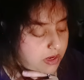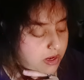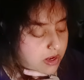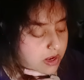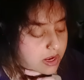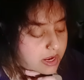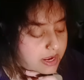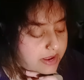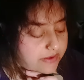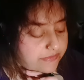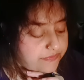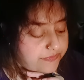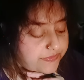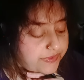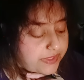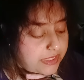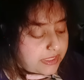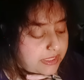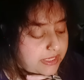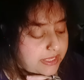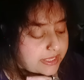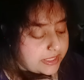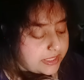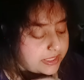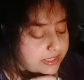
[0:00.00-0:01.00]
I feel
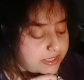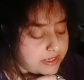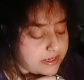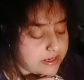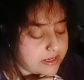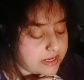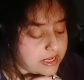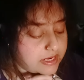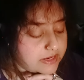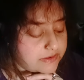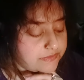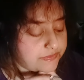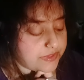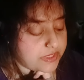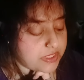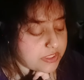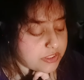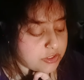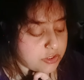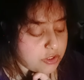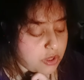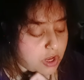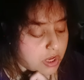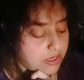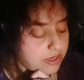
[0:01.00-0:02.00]
like here, and if it is
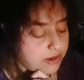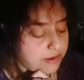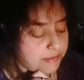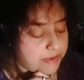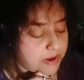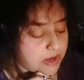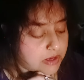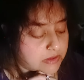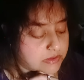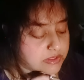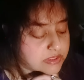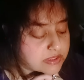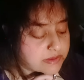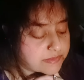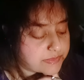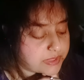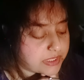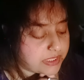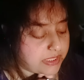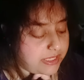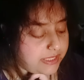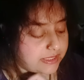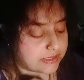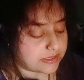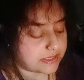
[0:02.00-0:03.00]
not about something
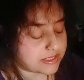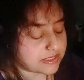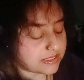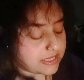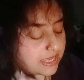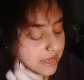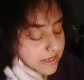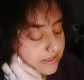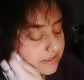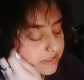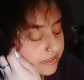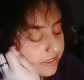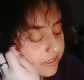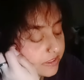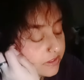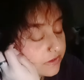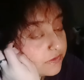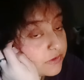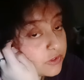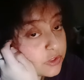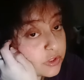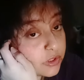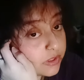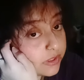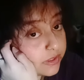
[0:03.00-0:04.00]
like this, as an
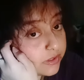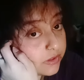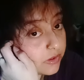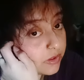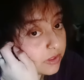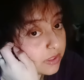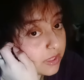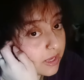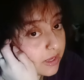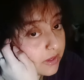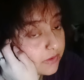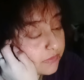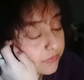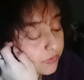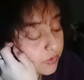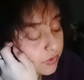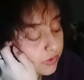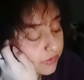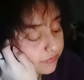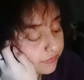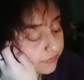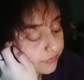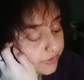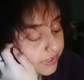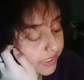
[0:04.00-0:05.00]
individual in your life, you are
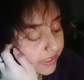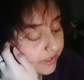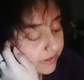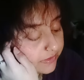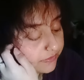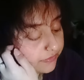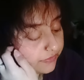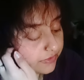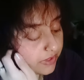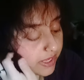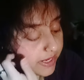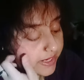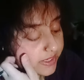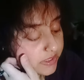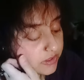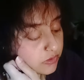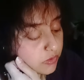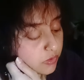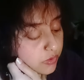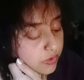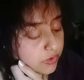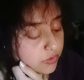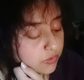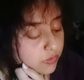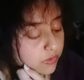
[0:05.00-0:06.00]
taking flight,
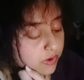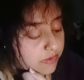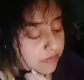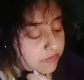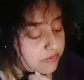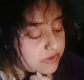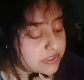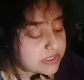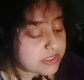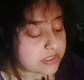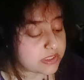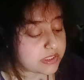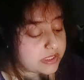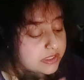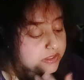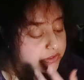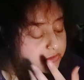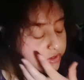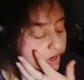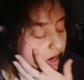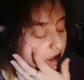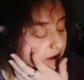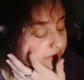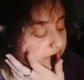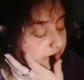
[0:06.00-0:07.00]
or you are visiting,
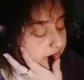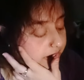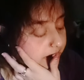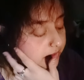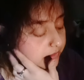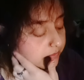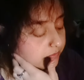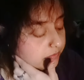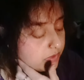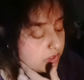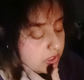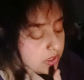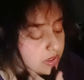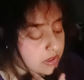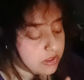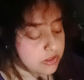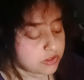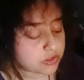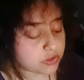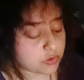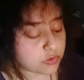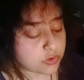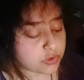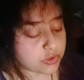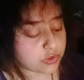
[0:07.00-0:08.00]
traveling,
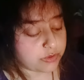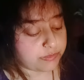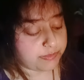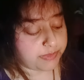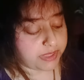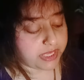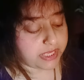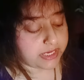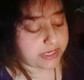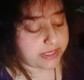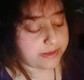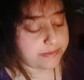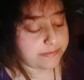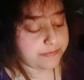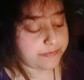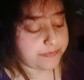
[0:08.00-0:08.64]
source could be any,